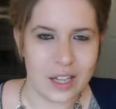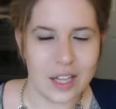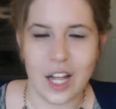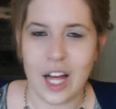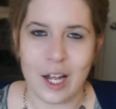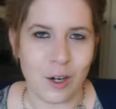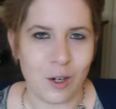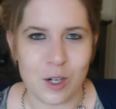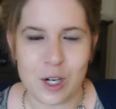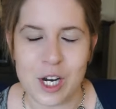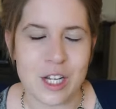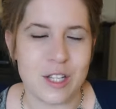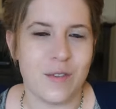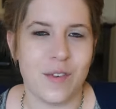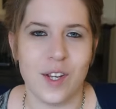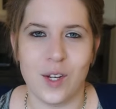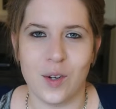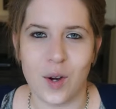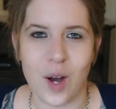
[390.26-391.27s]
Law and Order,
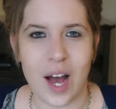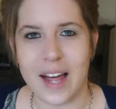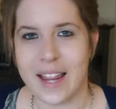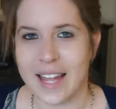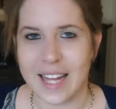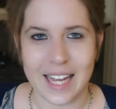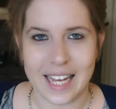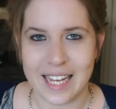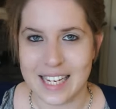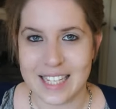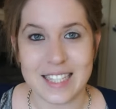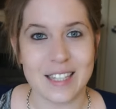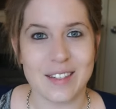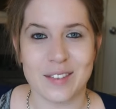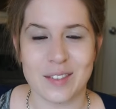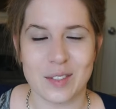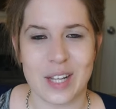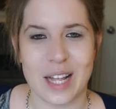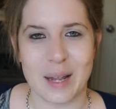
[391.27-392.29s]
SVU, all that kind of
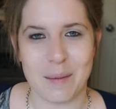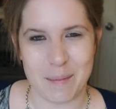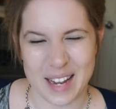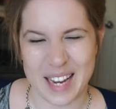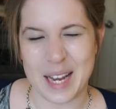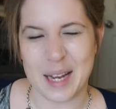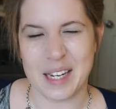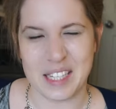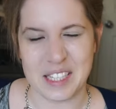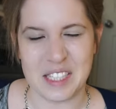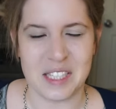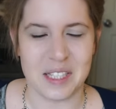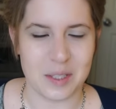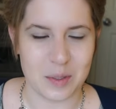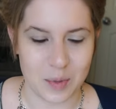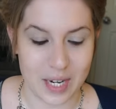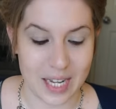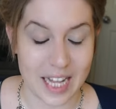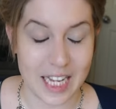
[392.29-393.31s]
stuff is like my kind of tea.
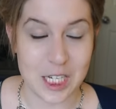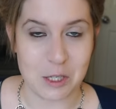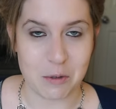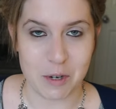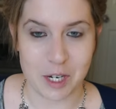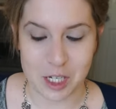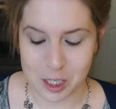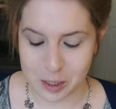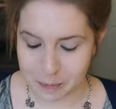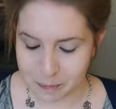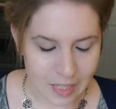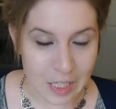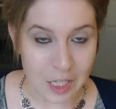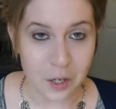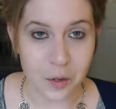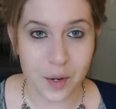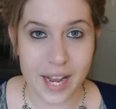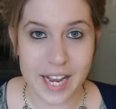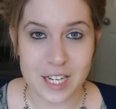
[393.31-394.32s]
That's what I like to watch.
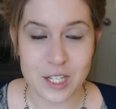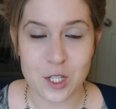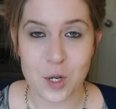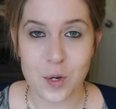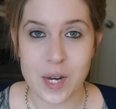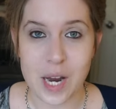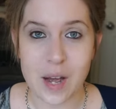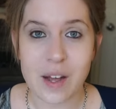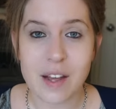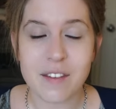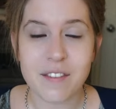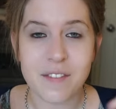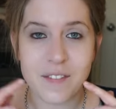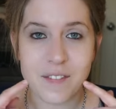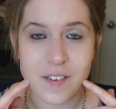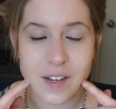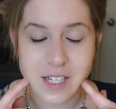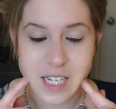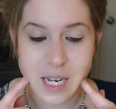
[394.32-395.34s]
Okay, so now
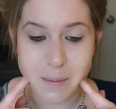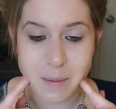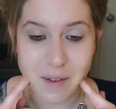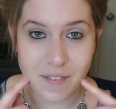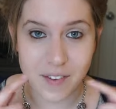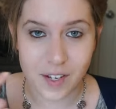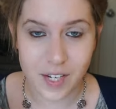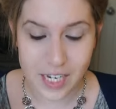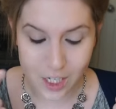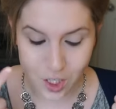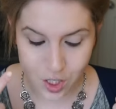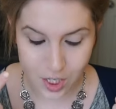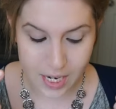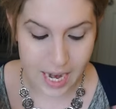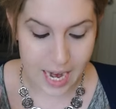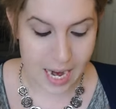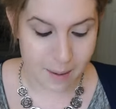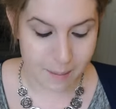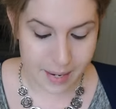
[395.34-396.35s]
I've done my
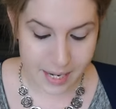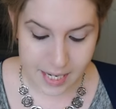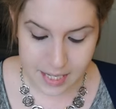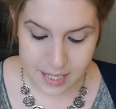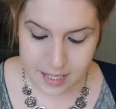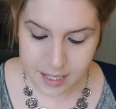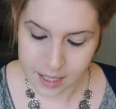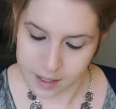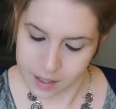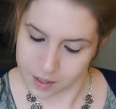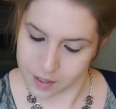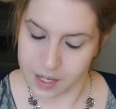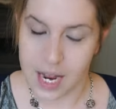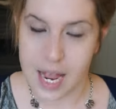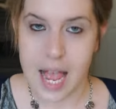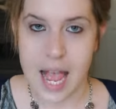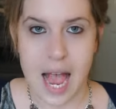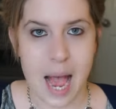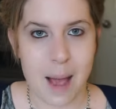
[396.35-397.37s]
foundation and my concealer.
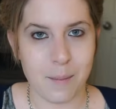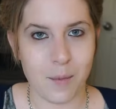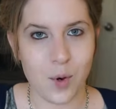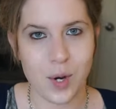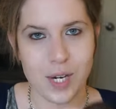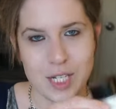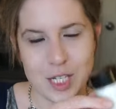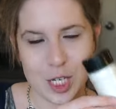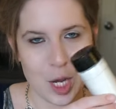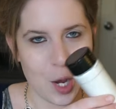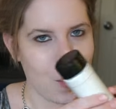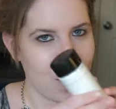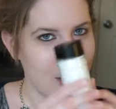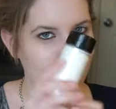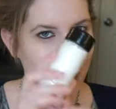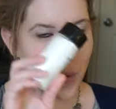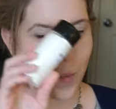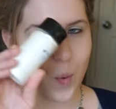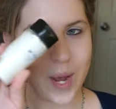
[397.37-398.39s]
I'm going to go
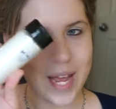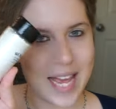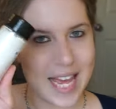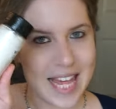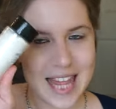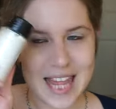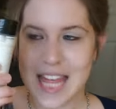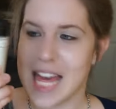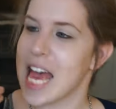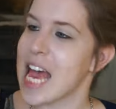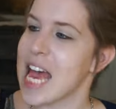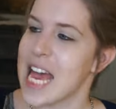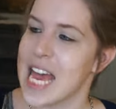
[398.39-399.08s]
in with